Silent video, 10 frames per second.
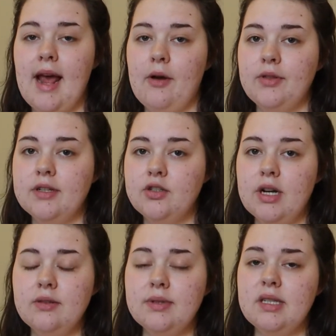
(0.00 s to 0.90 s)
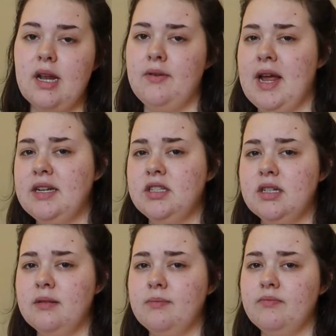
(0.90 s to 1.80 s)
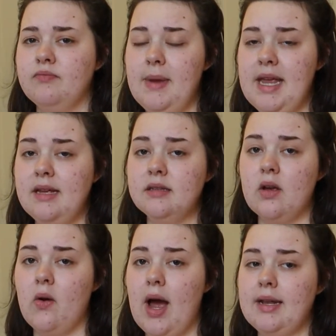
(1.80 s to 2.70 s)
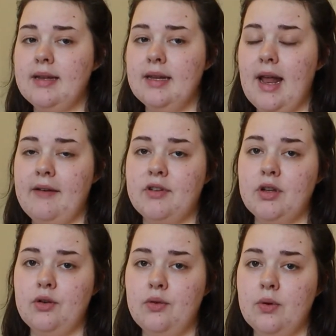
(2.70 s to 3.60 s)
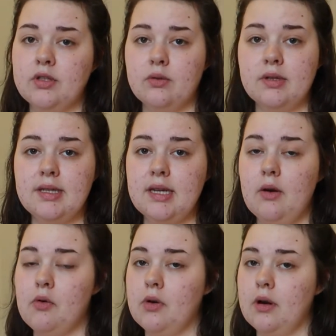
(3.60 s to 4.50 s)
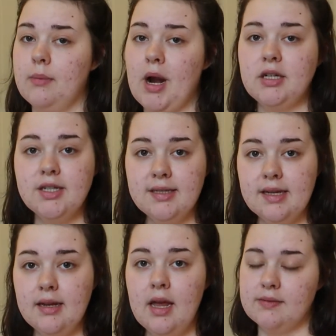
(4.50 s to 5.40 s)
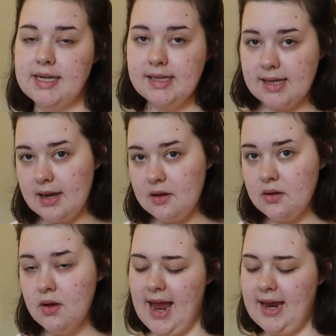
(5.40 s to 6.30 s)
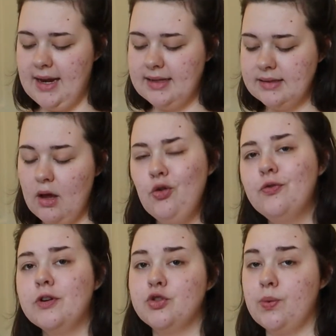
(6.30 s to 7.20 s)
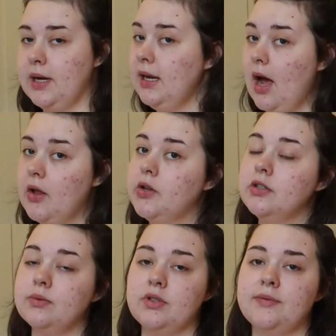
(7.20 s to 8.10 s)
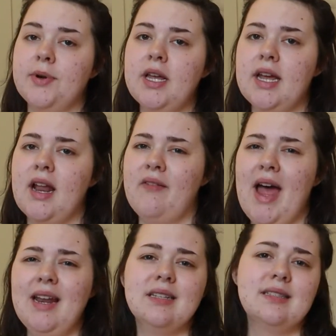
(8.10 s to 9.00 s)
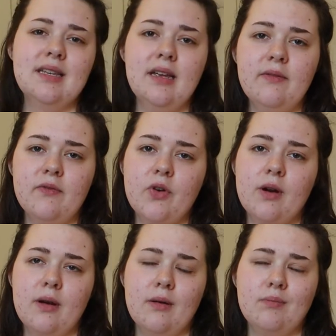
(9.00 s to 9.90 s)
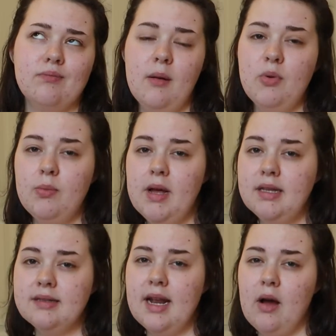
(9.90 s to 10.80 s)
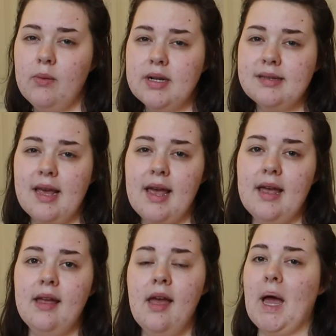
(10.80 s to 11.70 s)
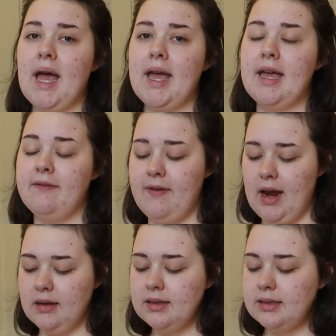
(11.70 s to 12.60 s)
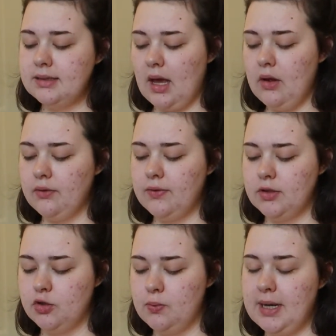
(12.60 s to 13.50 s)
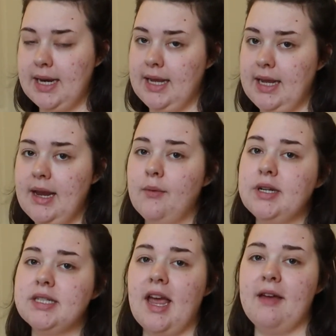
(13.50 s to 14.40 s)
Now, this dress was a donation to me, so I didn't have to source it or purchase it to resell. And it sold for $20, which is pretty good. I've had it sitting for a couple months now, I want to say, but it finally sold for 20 which